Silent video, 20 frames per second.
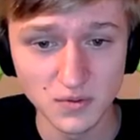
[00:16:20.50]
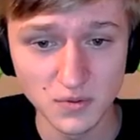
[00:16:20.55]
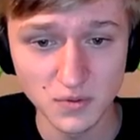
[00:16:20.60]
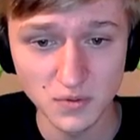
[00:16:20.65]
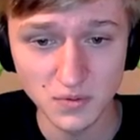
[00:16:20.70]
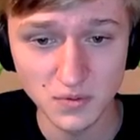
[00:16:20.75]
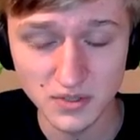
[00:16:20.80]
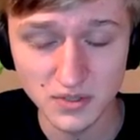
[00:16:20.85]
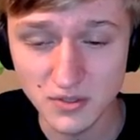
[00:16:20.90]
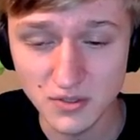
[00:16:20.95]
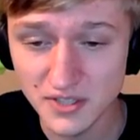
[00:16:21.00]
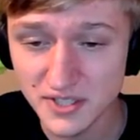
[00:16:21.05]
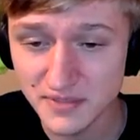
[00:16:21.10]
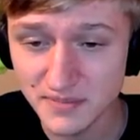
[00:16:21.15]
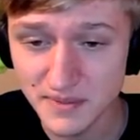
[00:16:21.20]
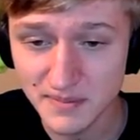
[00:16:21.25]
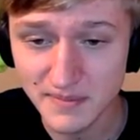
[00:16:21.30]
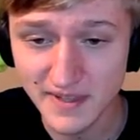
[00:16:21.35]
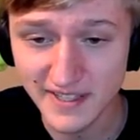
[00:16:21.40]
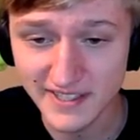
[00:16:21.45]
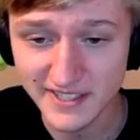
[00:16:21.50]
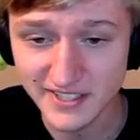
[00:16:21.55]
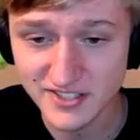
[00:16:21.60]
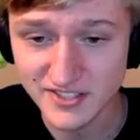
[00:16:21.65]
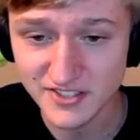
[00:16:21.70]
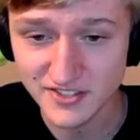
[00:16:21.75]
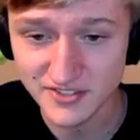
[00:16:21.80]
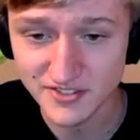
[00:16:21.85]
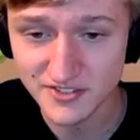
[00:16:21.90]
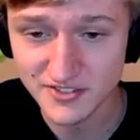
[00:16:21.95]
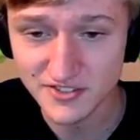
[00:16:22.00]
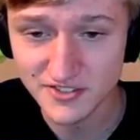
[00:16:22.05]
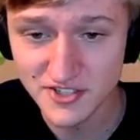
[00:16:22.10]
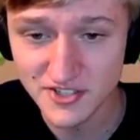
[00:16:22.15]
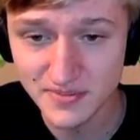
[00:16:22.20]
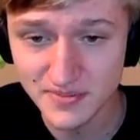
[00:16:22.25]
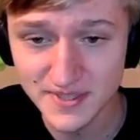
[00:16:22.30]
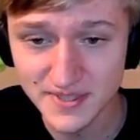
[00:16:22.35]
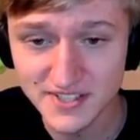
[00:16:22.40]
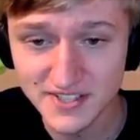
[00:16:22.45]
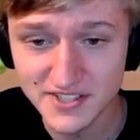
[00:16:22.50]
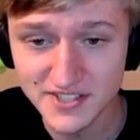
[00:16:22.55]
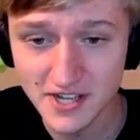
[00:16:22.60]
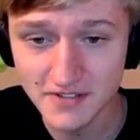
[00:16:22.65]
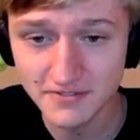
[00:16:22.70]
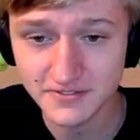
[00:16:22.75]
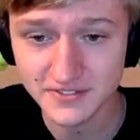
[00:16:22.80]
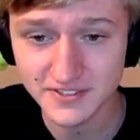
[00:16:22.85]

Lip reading: We're going to be making just stupid stuff